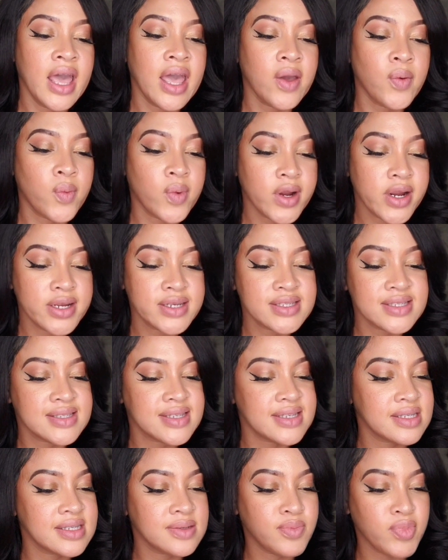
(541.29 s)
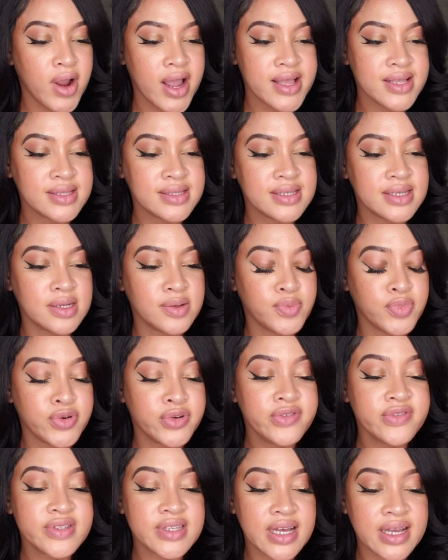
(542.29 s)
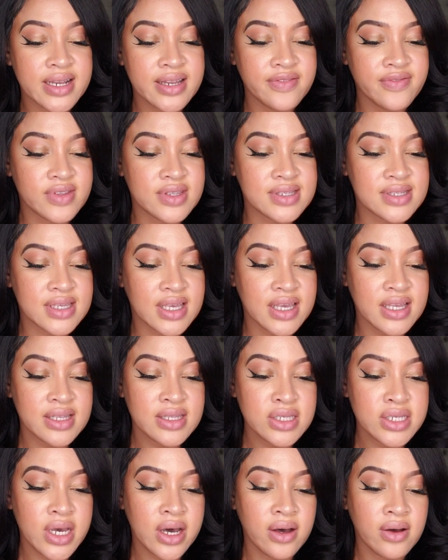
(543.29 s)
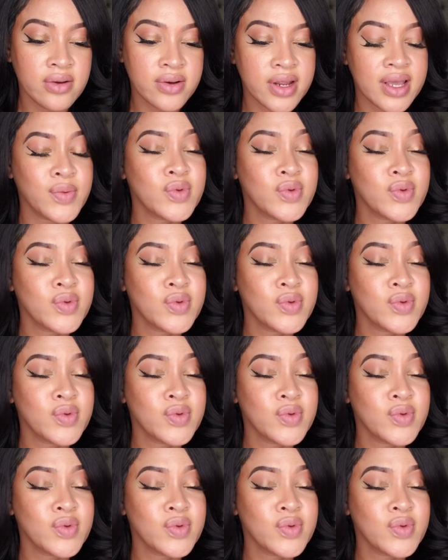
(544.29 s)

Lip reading: It works. It it brightens and improves uneven skin tone,